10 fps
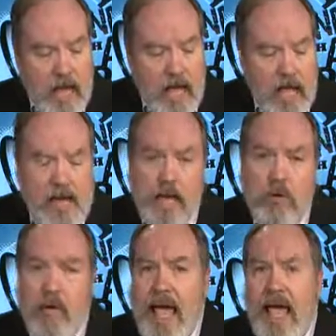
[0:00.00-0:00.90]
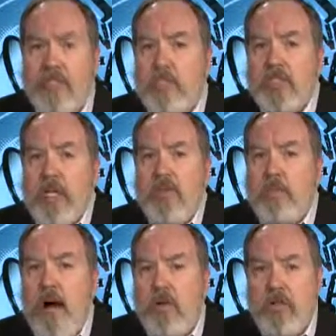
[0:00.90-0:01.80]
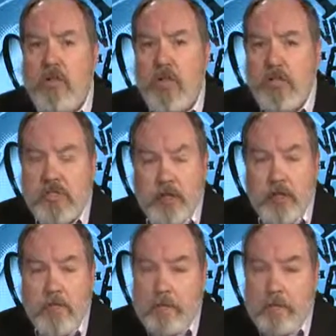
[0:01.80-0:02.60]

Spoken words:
And yet we have the Southern Poverty Law Center.